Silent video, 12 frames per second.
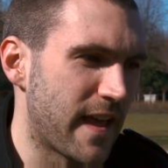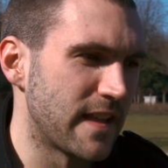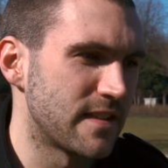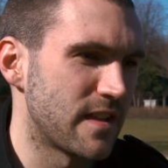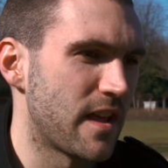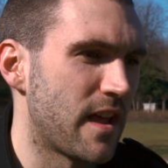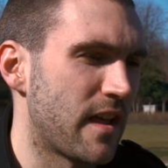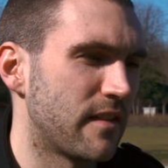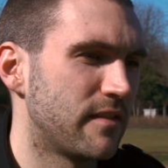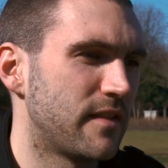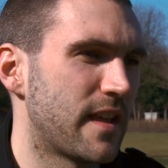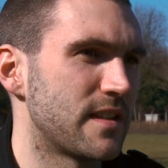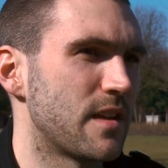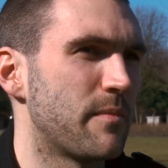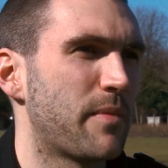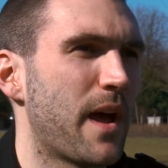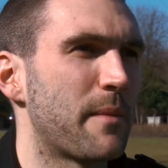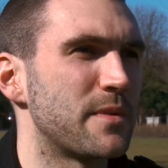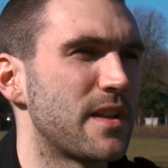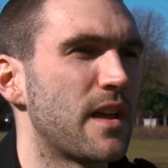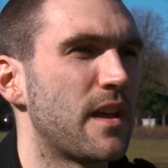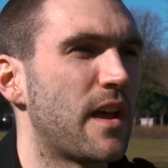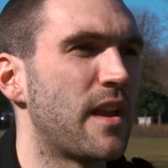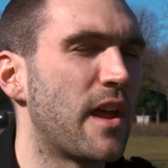there's perhaps
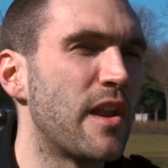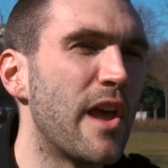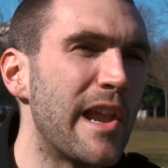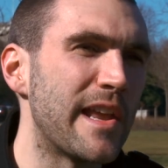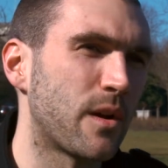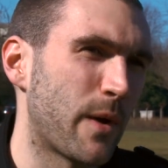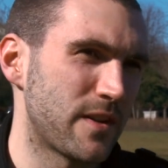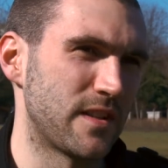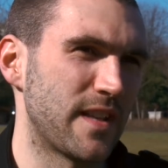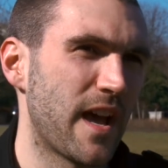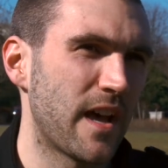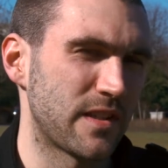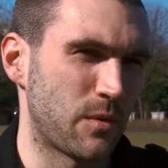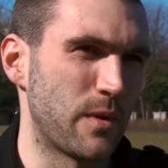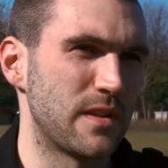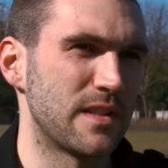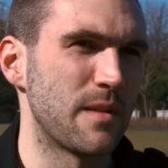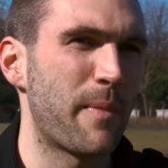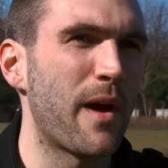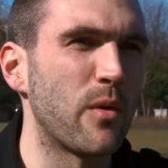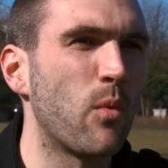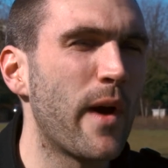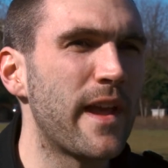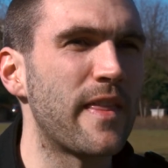an earlier question to ask, which is about
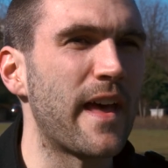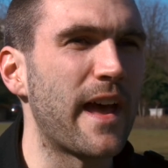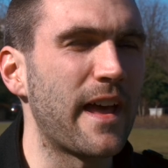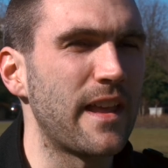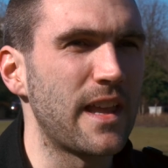the way that,